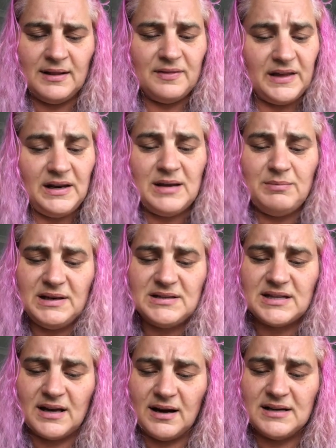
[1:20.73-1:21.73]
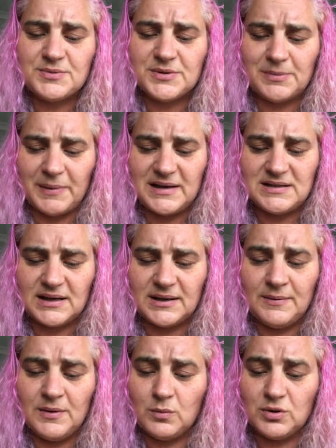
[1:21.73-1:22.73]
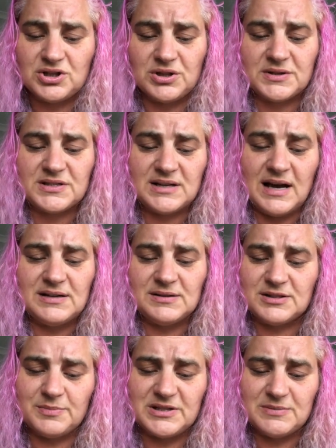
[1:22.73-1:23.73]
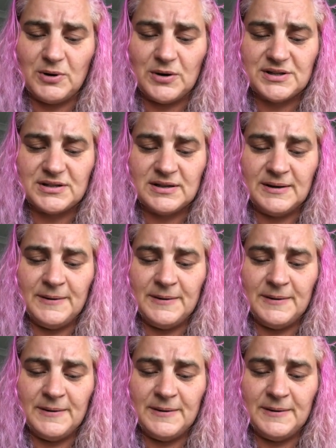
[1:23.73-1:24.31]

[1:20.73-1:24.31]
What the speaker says: Then he meets the eyes with the painting, which looks startled to be spotted,